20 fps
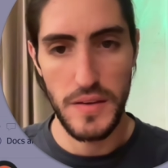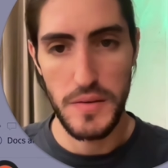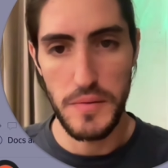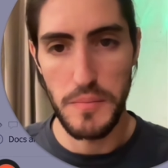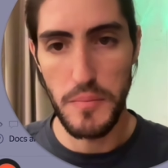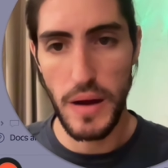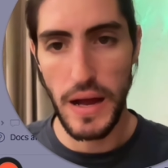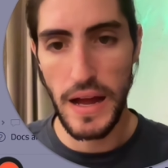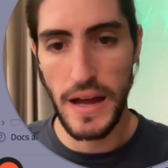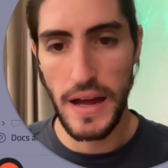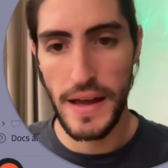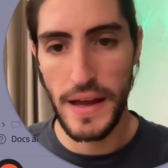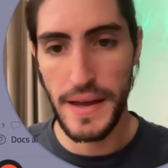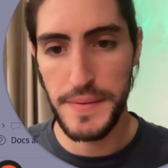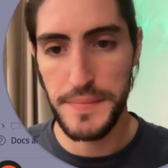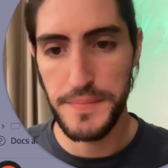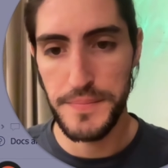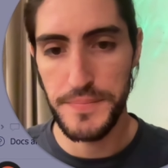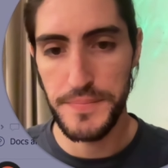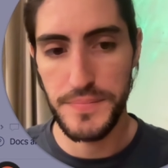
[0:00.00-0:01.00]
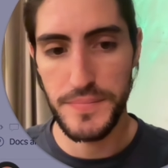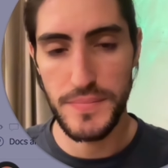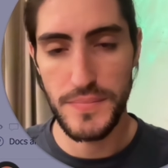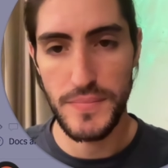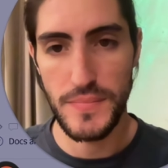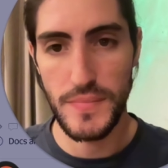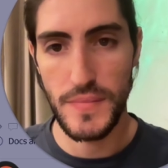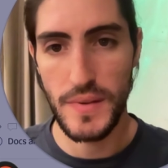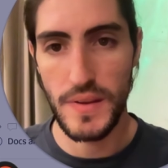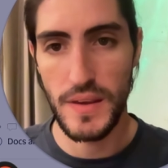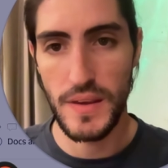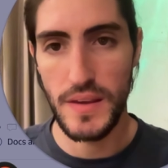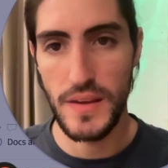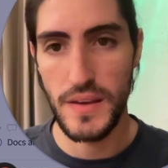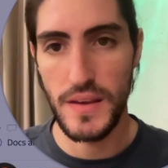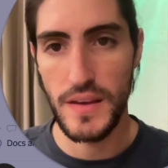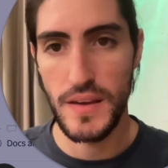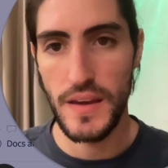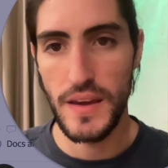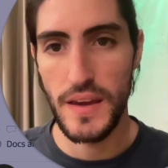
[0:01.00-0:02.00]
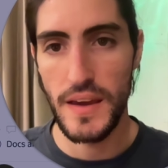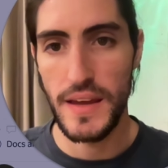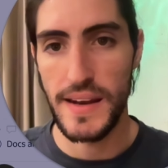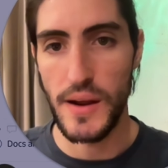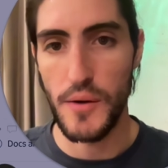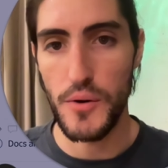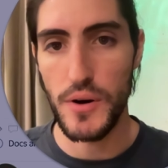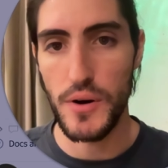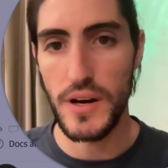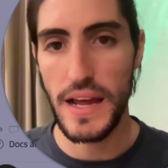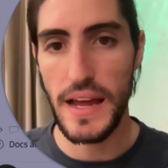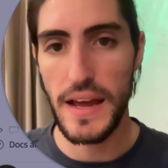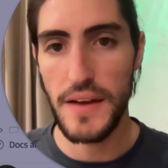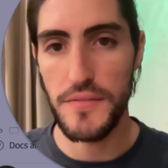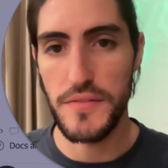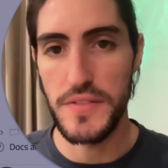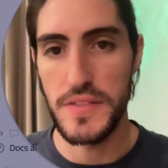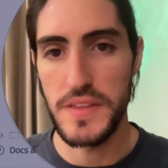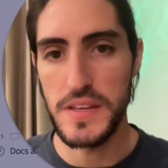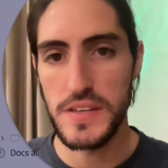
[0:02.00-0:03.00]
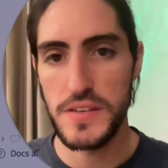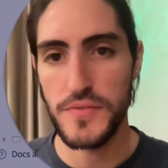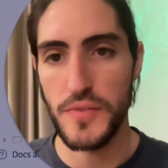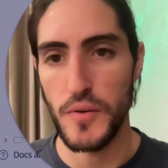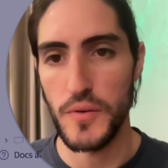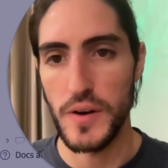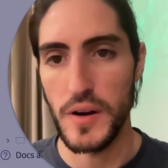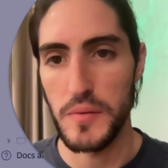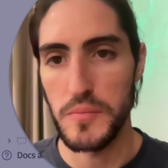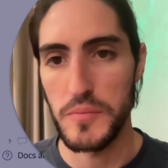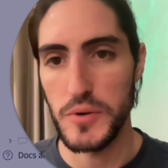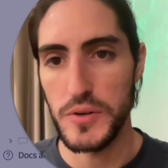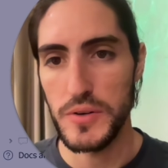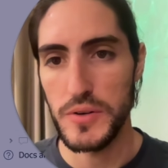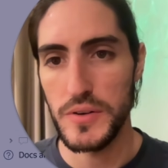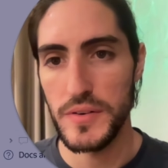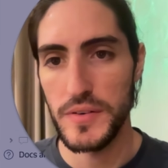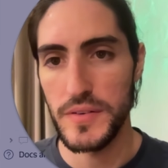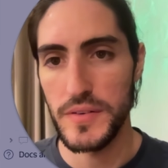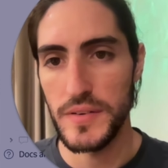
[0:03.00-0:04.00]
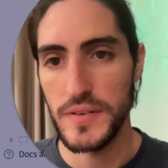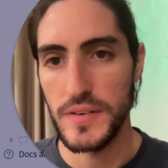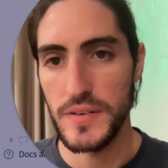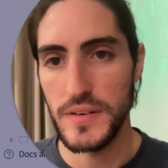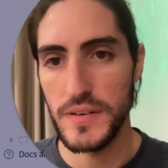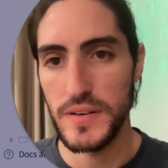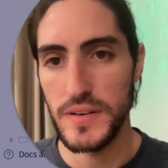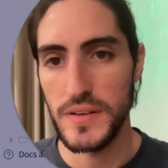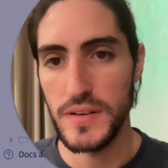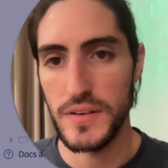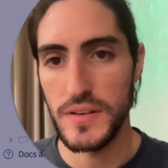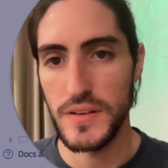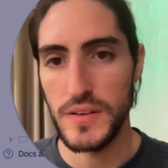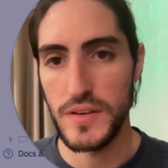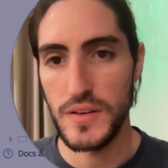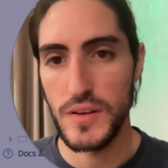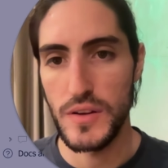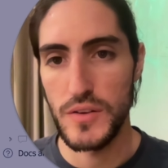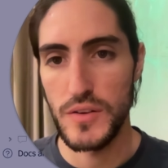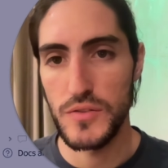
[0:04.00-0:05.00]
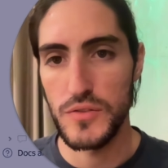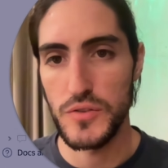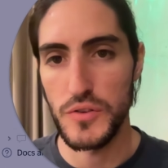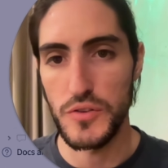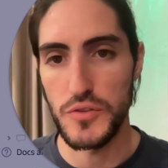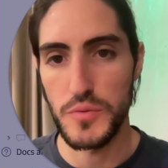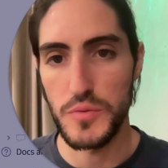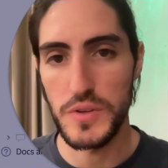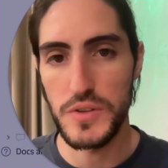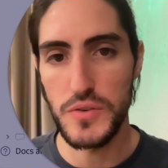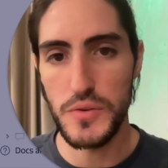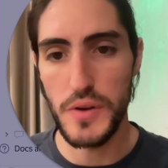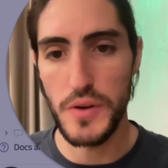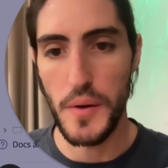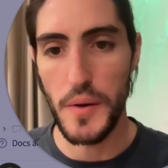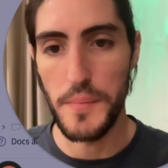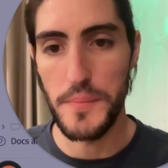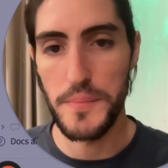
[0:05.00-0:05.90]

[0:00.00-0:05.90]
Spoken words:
Bye. Now we're gonna have this phone number to use with Twilio.